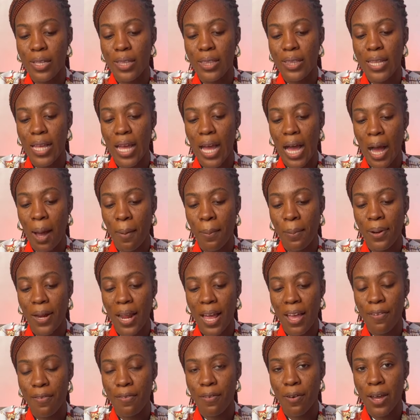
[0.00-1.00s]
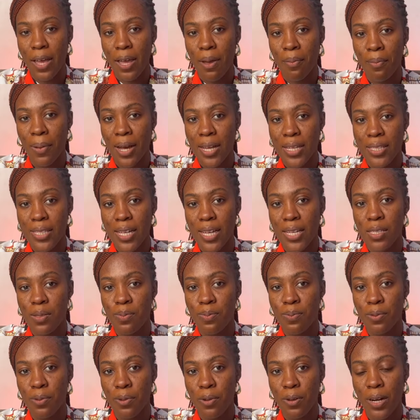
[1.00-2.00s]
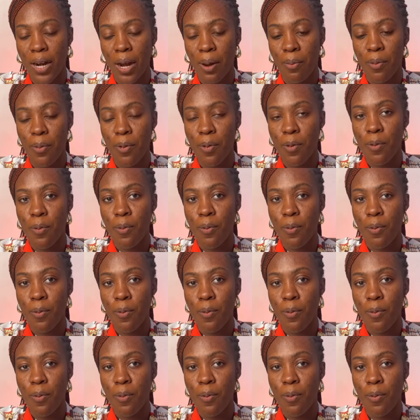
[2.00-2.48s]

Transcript: the apply for a master's program,